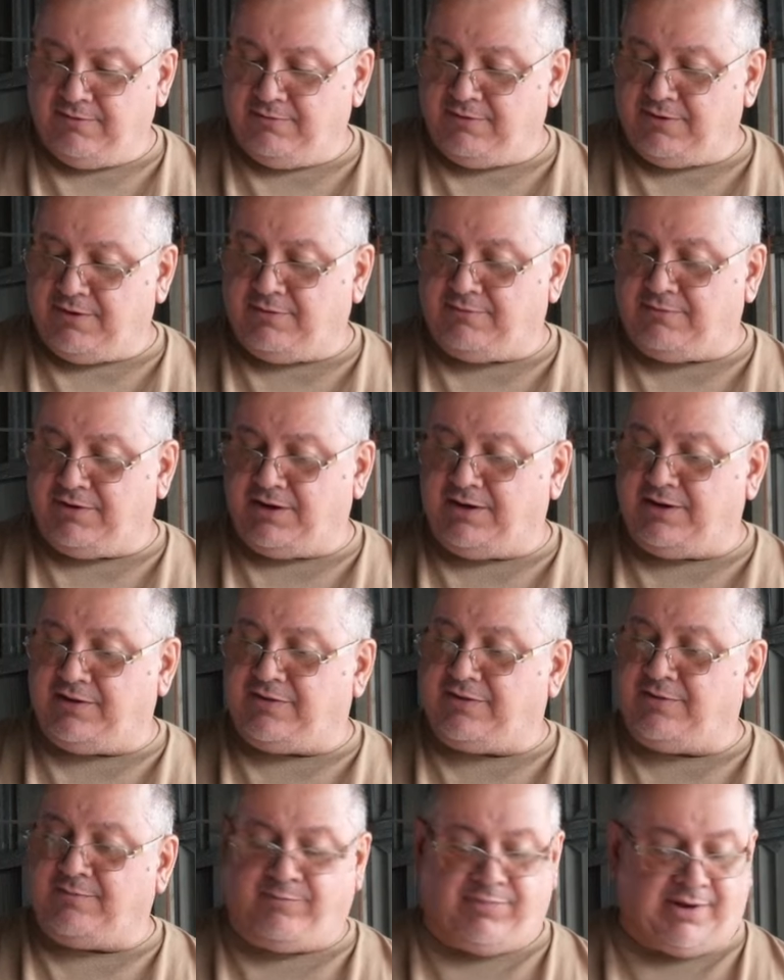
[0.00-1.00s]
We've got one
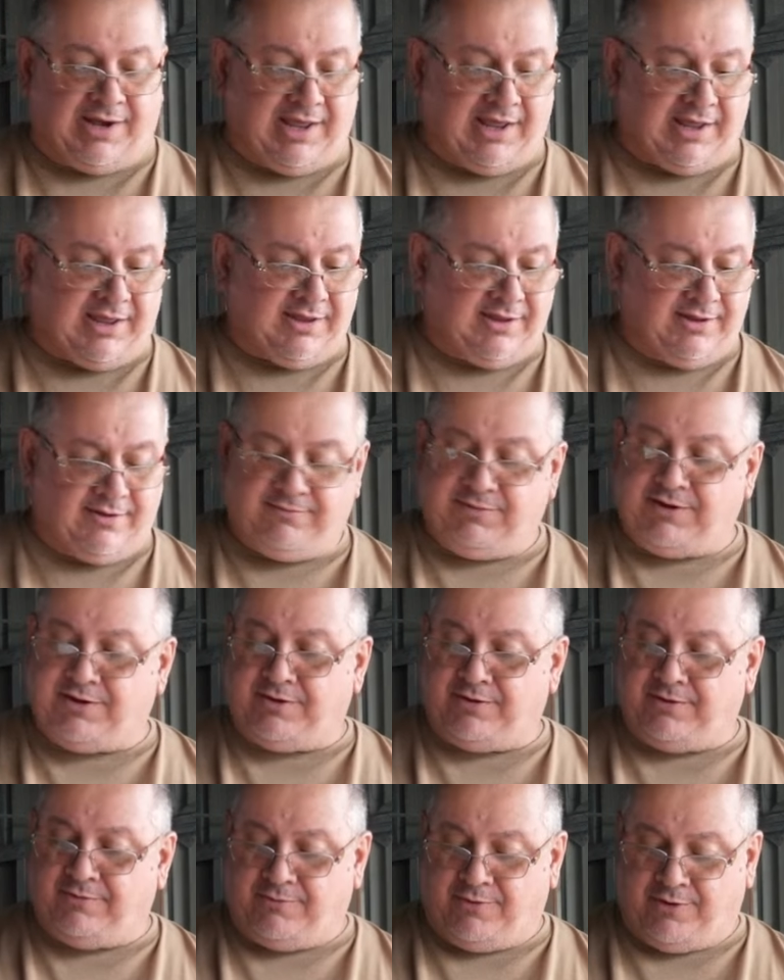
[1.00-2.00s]
that's a black and we've
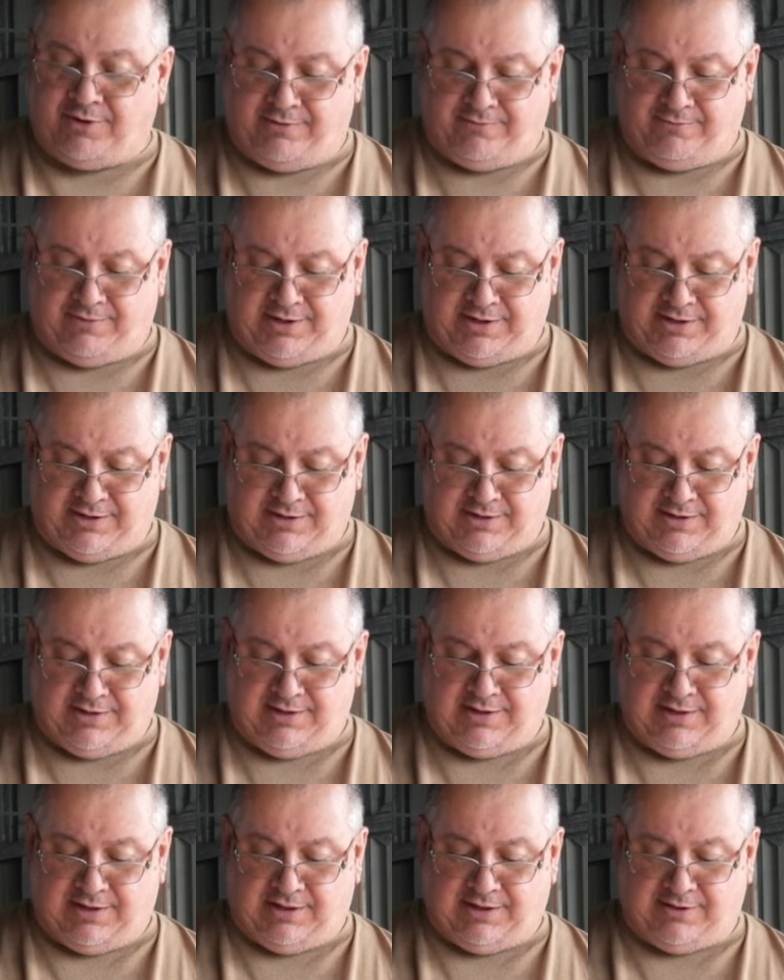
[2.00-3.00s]
got a white one.
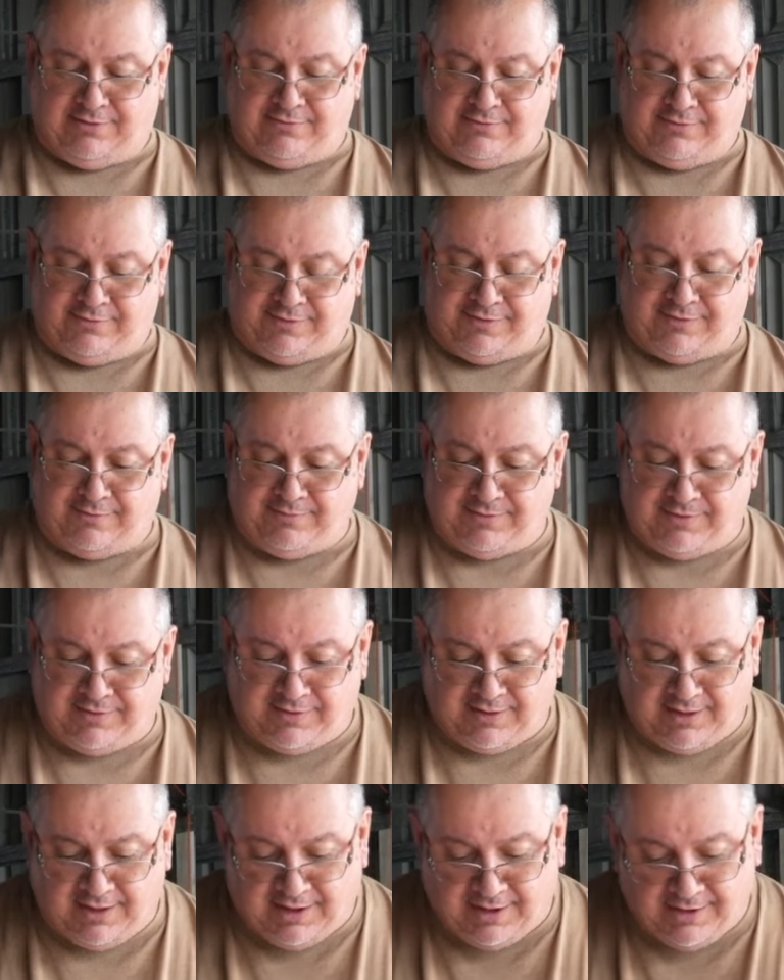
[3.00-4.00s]
How awesome
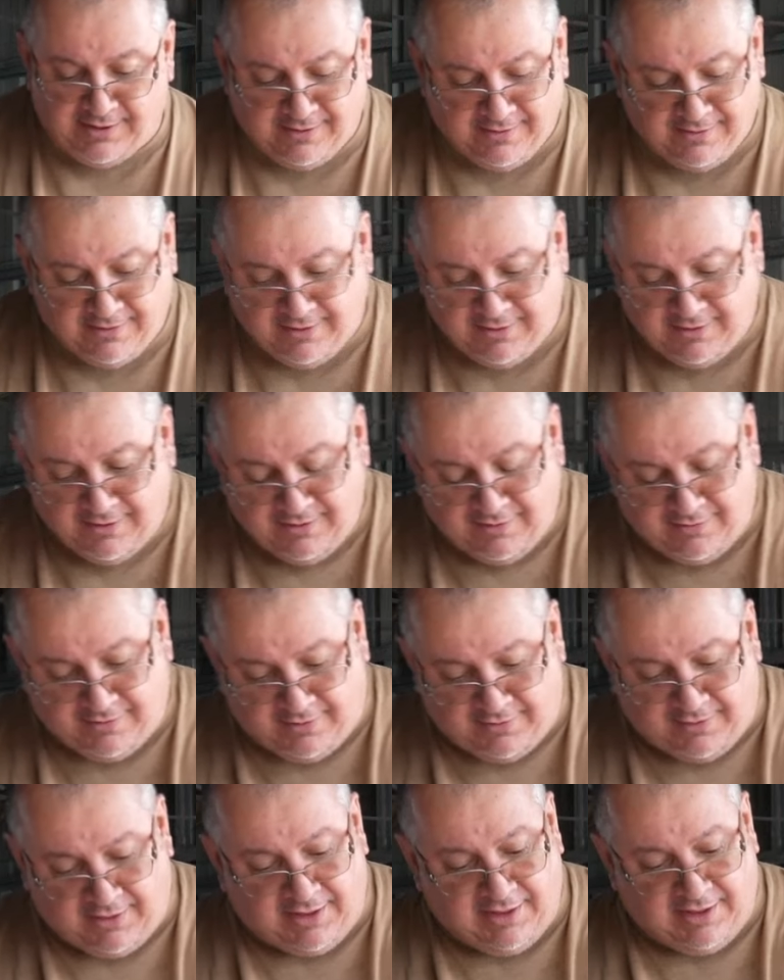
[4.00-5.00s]
is that?
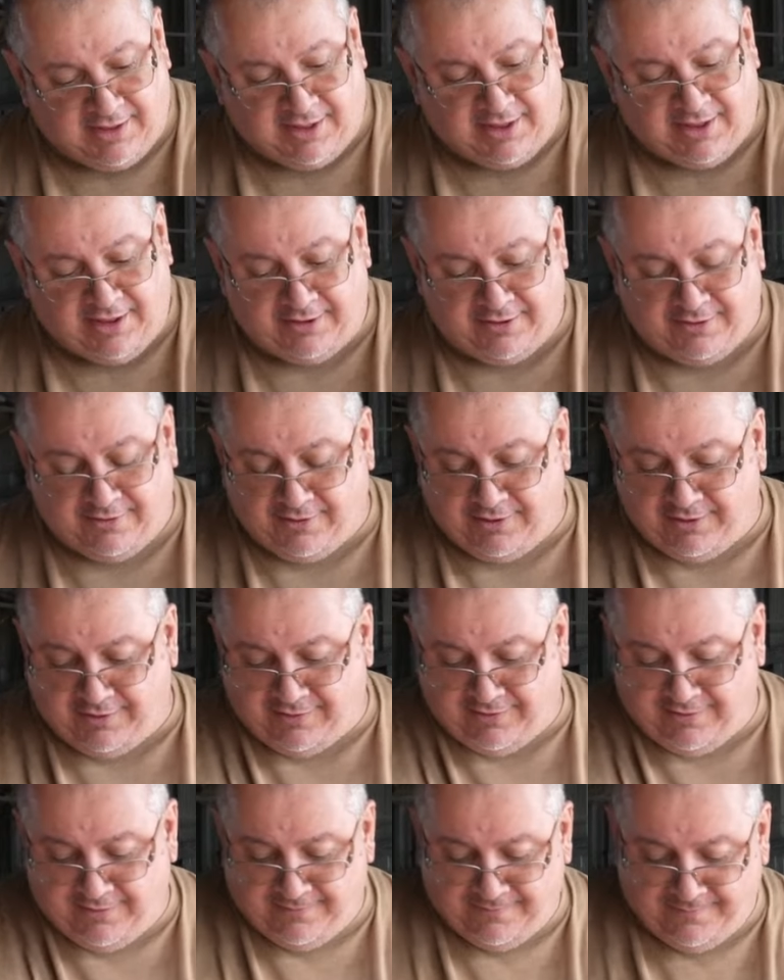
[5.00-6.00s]
So there you go,
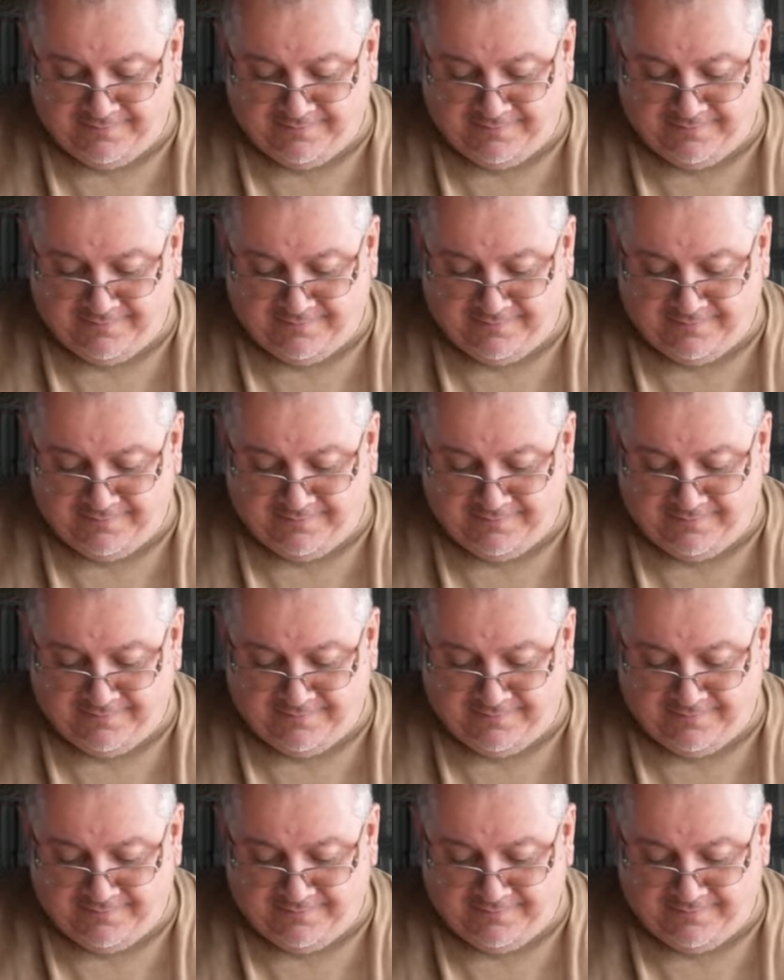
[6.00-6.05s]
guys.